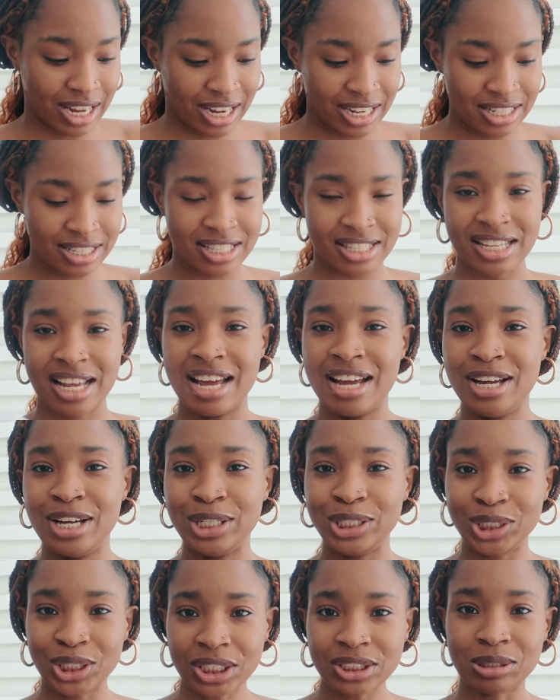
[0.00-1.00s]
Night,
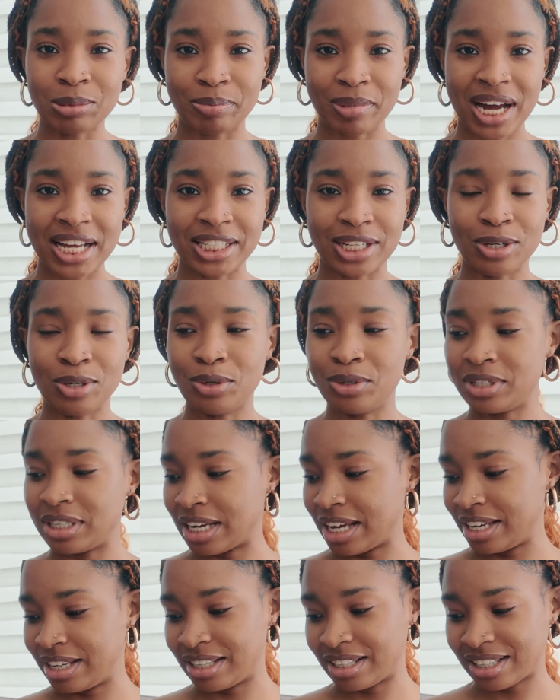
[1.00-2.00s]
just the brand alone,
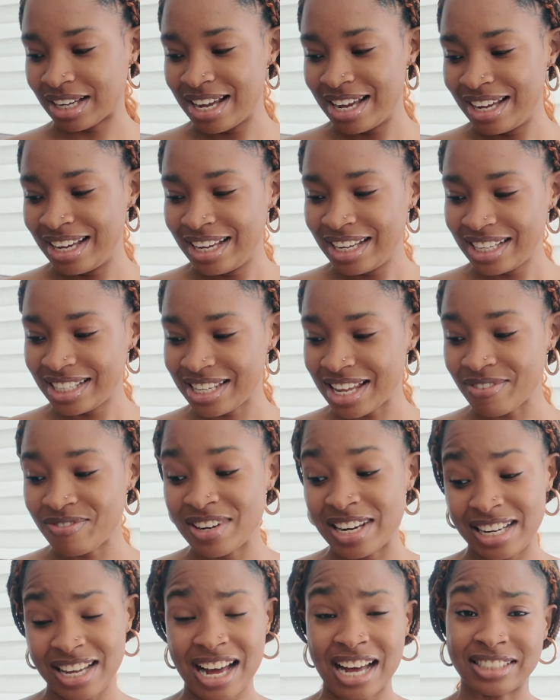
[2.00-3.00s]
like it
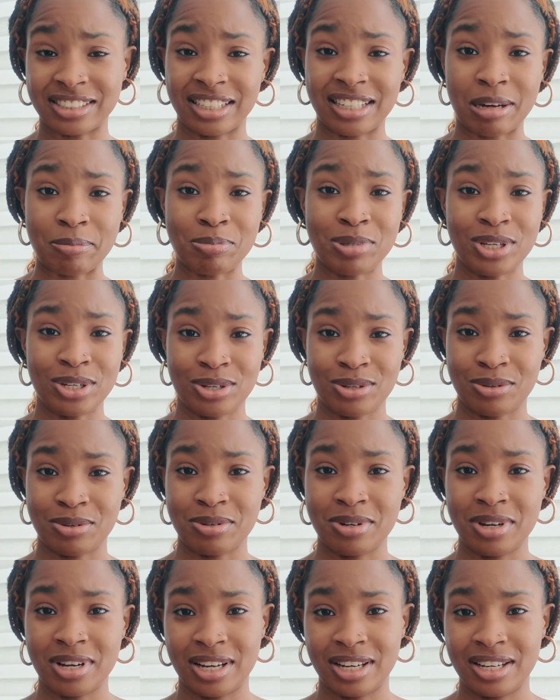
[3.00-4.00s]
definitely has an
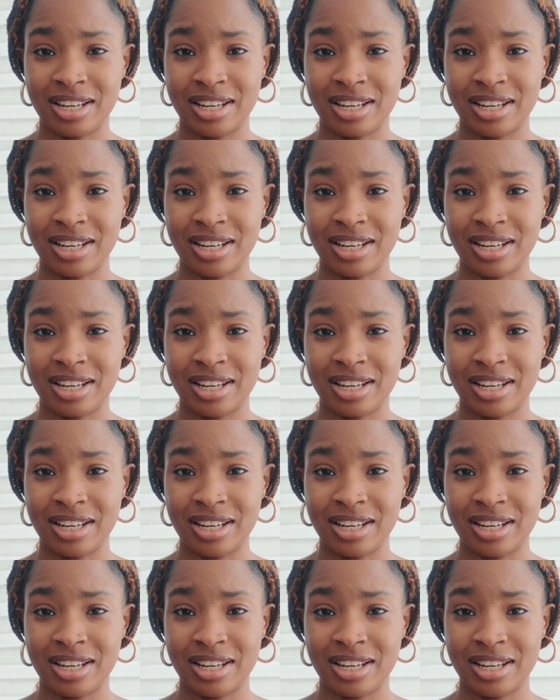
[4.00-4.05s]
appeal.